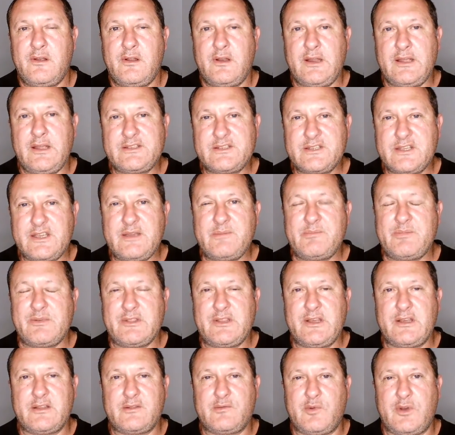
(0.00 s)
Let's keep
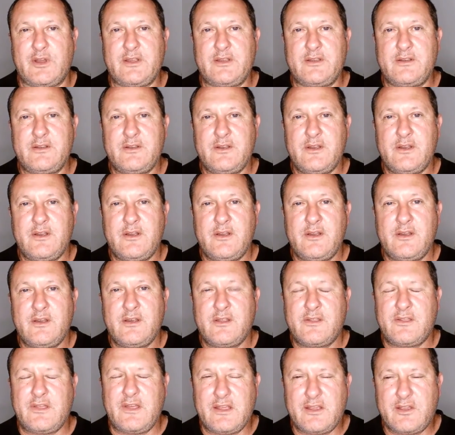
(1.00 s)
it that way.
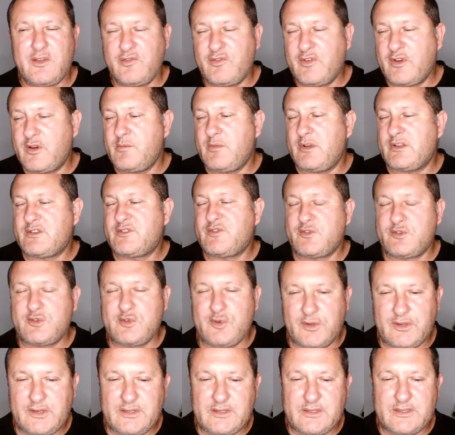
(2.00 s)
Thank you very much for
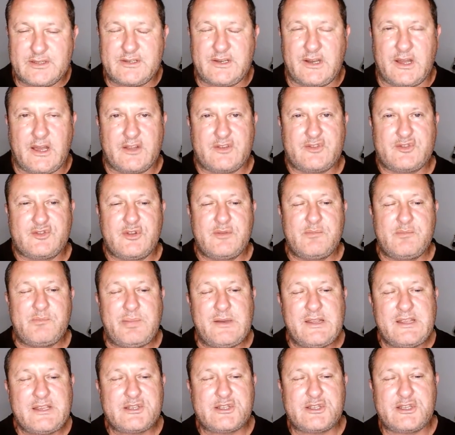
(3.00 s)
joining this live stream.
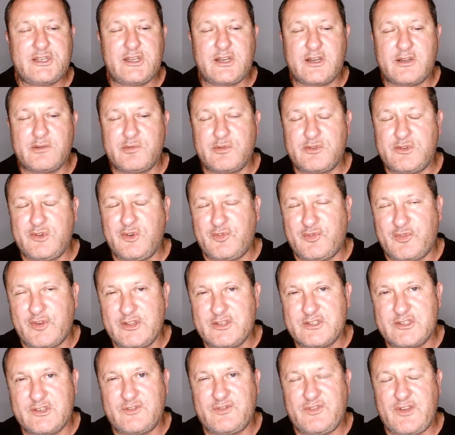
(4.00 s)
Please share it with your
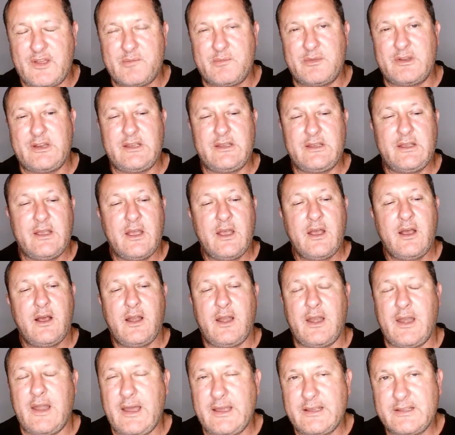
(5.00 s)
friends and family.
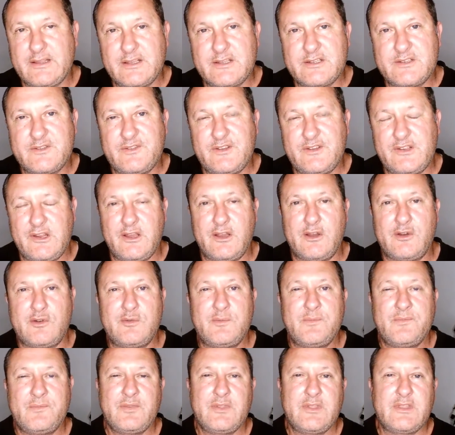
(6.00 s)
Like this
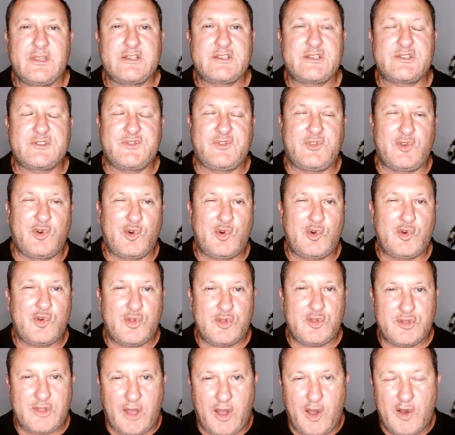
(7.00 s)
video. This is
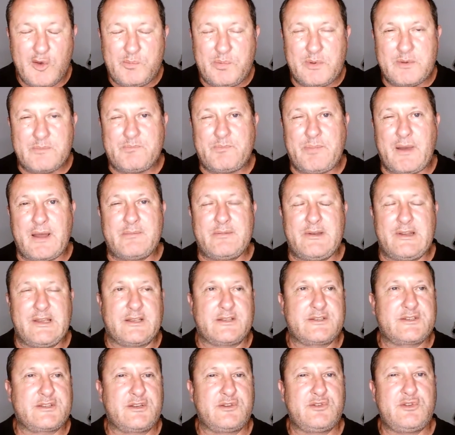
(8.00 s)
for the open
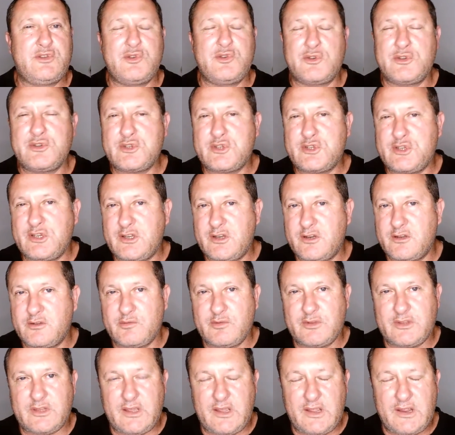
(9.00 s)
public, so you can share it
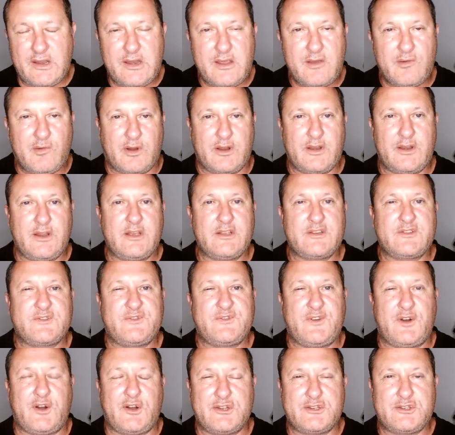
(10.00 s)
with anyone as
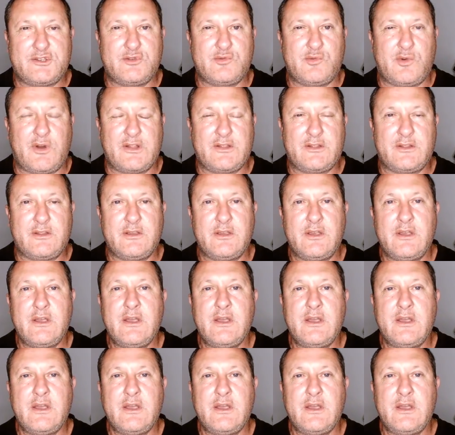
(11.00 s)
far as you want,